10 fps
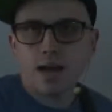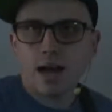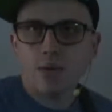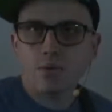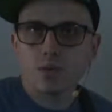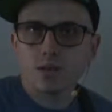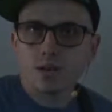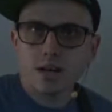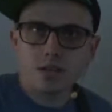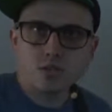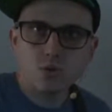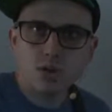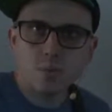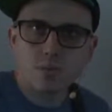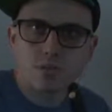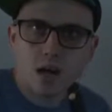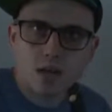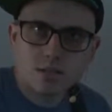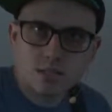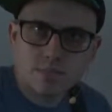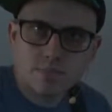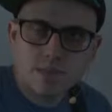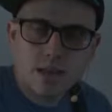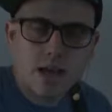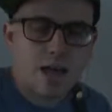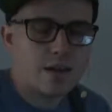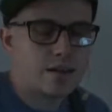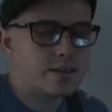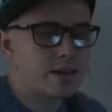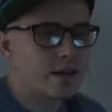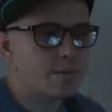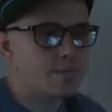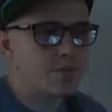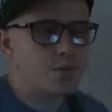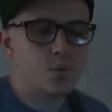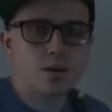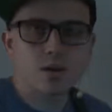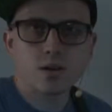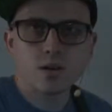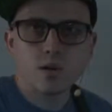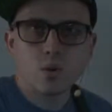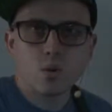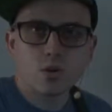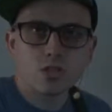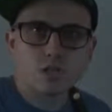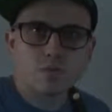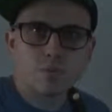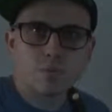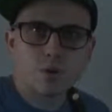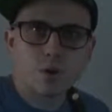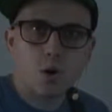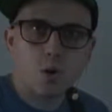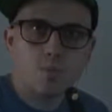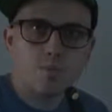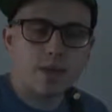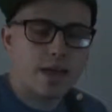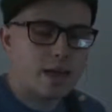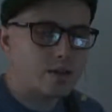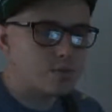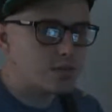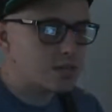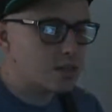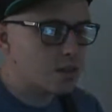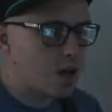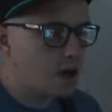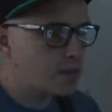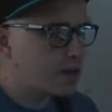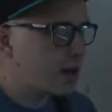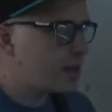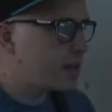I would do a couple songs. And if you want to worship from your home and sing along, and then I